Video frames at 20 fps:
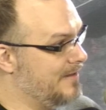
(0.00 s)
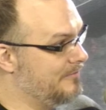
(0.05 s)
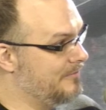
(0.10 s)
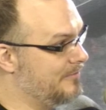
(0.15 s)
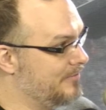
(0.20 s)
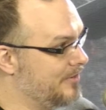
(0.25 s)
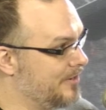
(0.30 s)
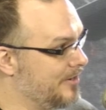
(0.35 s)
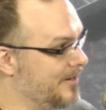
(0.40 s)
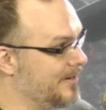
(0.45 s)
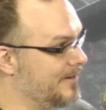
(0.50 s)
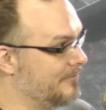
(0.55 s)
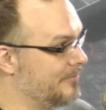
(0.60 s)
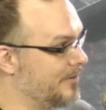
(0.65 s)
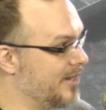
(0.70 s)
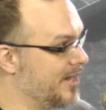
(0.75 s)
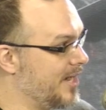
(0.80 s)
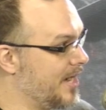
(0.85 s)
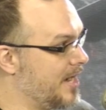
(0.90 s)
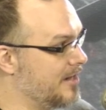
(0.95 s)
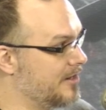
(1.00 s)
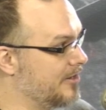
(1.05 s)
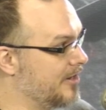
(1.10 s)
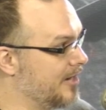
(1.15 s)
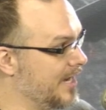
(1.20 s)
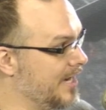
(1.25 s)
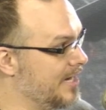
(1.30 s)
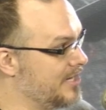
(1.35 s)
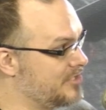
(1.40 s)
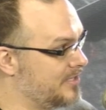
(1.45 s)
a very different
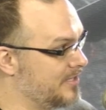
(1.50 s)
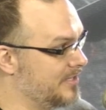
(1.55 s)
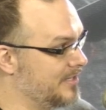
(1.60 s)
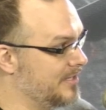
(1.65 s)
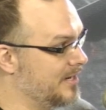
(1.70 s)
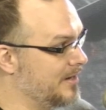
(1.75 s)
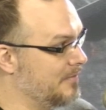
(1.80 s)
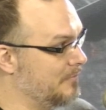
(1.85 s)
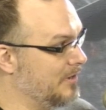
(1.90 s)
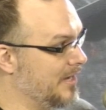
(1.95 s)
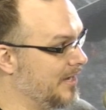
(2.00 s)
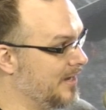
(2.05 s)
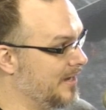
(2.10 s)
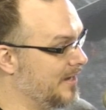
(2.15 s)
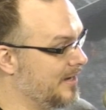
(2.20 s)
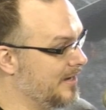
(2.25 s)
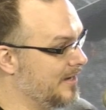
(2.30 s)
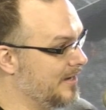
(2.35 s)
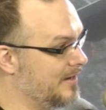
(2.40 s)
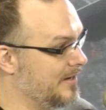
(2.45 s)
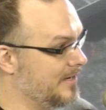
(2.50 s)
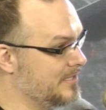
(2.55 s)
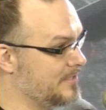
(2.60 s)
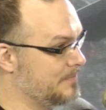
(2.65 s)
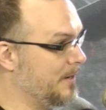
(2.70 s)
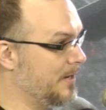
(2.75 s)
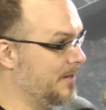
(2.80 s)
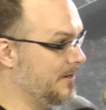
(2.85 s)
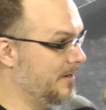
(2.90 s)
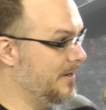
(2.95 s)
congregation there. And it's
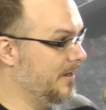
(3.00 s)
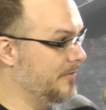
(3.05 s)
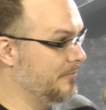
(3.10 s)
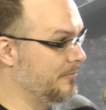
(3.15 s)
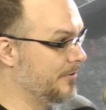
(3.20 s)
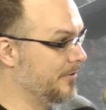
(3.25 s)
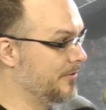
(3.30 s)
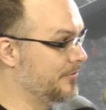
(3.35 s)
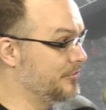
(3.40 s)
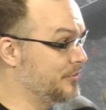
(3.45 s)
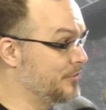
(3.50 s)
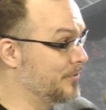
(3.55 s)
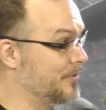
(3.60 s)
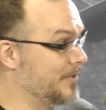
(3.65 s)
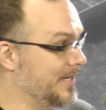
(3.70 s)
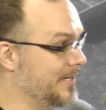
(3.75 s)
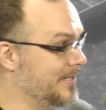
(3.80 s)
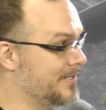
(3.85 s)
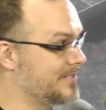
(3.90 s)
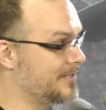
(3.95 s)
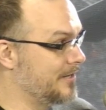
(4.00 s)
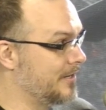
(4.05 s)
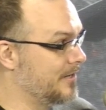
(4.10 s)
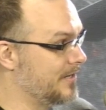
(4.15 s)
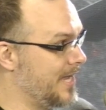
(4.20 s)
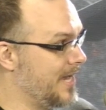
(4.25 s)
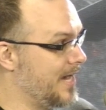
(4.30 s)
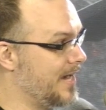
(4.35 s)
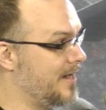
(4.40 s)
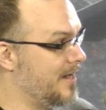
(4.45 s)
been a real joy to
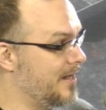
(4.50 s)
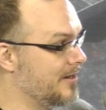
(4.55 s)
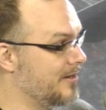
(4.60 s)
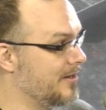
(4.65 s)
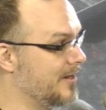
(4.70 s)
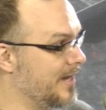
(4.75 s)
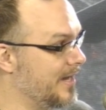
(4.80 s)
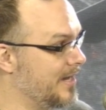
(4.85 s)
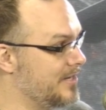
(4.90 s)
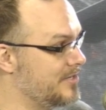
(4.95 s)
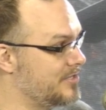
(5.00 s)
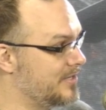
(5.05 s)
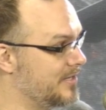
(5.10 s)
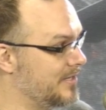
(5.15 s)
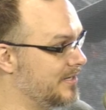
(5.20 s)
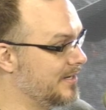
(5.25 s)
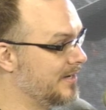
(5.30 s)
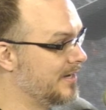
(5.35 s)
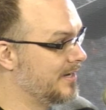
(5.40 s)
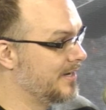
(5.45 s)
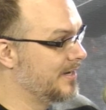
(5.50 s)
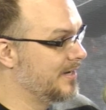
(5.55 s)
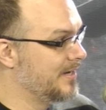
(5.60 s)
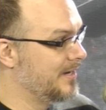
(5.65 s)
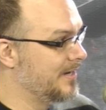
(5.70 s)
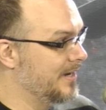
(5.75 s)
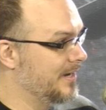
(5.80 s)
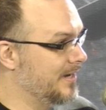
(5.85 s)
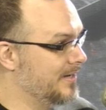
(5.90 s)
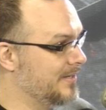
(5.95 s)
start that congregation.
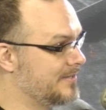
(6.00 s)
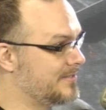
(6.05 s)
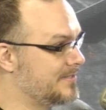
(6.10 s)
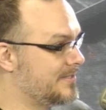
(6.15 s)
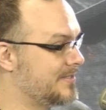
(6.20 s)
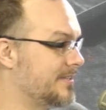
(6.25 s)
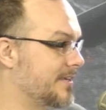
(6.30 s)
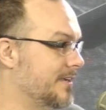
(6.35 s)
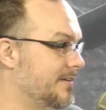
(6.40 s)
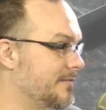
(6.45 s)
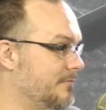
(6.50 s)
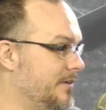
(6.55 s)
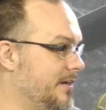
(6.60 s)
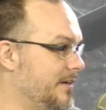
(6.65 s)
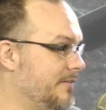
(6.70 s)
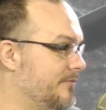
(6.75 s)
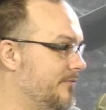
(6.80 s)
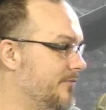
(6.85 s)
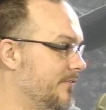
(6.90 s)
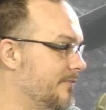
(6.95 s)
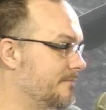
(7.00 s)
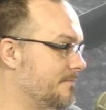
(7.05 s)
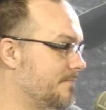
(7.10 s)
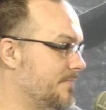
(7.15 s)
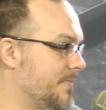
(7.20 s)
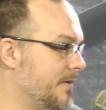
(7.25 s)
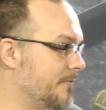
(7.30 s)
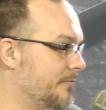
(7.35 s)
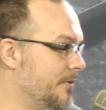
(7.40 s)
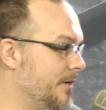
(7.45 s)

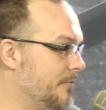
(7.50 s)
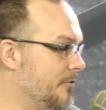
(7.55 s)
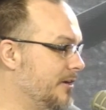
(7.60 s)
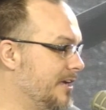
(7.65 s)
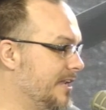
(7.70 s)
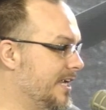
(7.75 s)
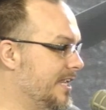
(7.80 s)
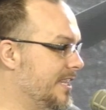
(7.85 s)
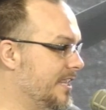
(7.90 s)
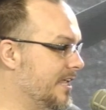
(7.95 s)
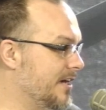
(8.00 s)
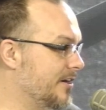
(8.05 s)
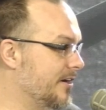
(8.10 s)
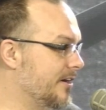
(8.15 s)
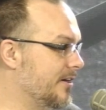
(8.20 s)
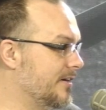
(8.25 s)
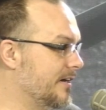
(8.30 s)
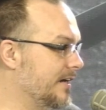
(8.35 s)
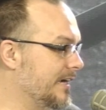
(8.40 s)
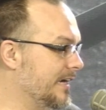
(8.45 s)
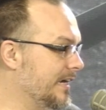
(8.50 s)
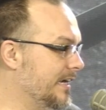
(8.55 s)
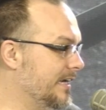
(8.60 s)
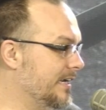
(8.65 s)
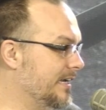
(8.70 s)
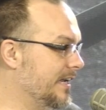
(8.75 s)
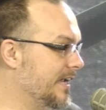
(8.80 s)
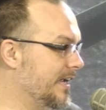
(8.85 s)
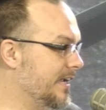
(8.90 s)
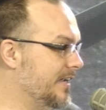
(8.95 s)
We went in there
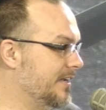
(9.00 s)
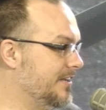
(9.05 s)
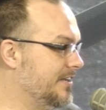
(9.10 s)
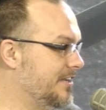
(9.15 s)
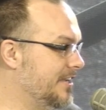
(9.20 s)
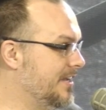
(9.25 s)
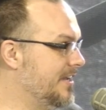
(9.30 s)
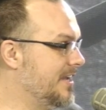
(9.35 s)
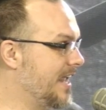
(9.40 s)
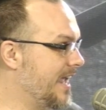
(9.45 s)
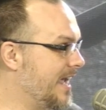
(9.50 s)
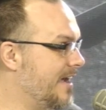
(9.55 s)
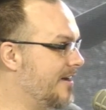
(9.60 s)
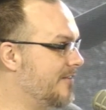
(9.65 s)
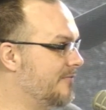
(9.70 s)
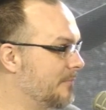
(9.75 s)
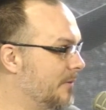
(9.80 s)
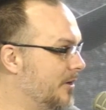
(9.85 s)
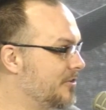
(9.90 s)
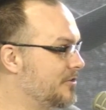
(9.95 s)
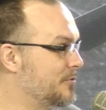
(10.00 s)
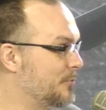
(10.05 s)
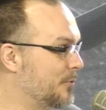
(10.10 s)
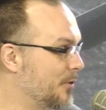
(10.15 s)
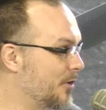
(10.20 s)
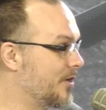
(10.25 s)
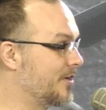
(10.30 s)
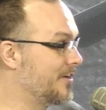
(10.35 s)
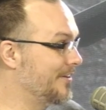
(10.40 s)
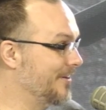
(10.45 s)
and didn't have much
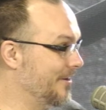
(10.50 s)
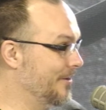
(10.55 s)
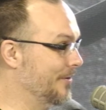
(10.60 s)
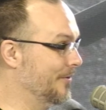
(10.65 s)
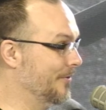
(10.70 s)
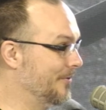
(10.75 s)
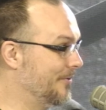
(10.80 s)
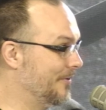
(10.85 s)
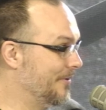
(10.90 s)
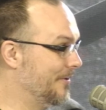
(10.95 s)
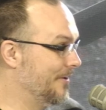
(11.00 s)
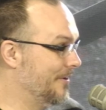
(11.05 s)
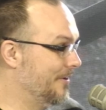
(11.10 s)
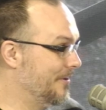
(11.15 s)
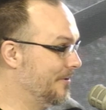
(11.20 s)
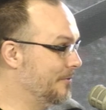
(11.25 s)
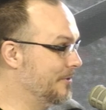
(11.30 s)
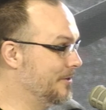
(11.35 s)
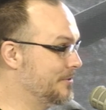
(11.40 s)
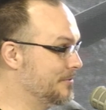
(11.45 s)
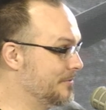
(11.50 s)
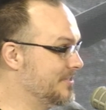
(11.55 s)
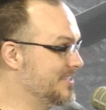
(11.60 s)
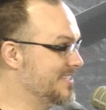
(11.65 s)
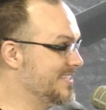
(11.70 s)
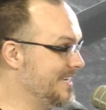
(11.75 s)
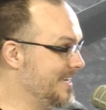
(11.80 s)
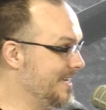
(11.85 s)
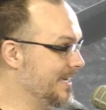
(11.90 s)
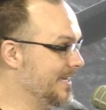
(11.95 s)
work to do, which
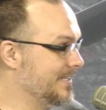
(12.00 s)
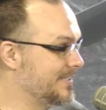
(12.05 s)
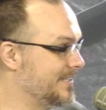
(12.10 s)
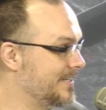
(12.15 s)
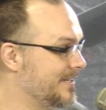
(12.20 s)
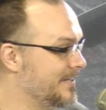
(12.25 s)
was neat